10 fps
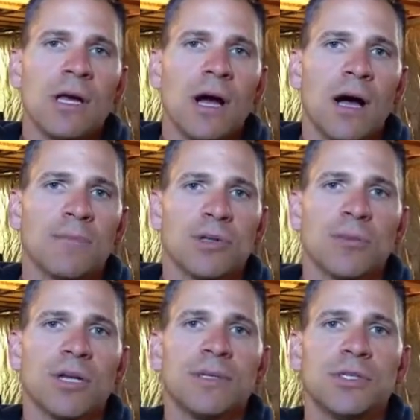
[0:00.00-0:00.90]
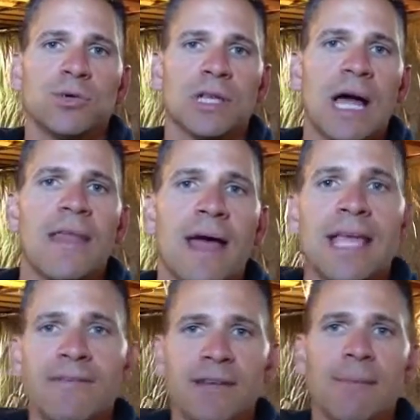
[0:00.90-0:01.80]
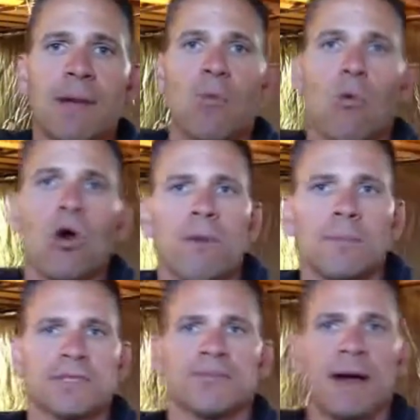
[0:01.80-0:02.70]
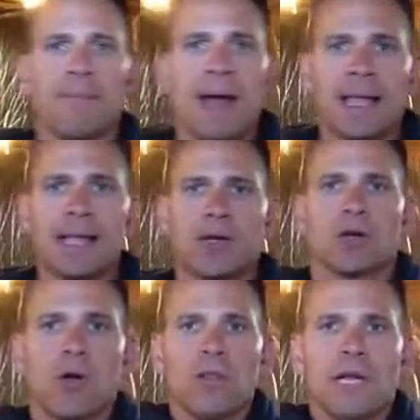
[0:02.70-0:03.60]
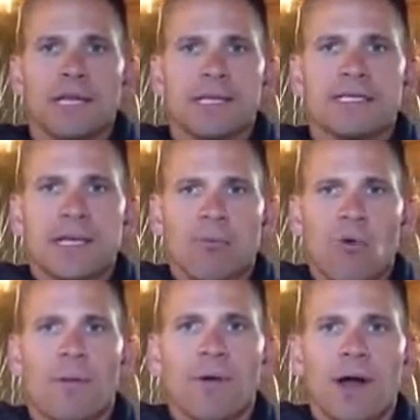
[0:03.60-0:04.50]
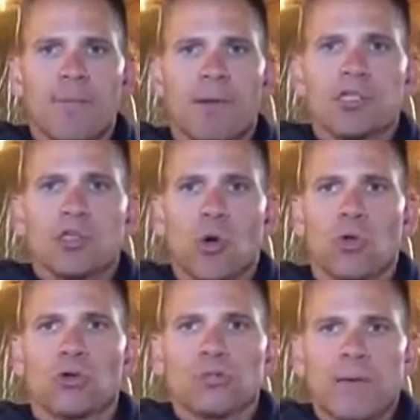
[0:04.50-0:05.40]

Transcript: So I'm going to be doing a lot of that. Even on my warm-ups, if I'm back here going like this and I'm warming up my shoulders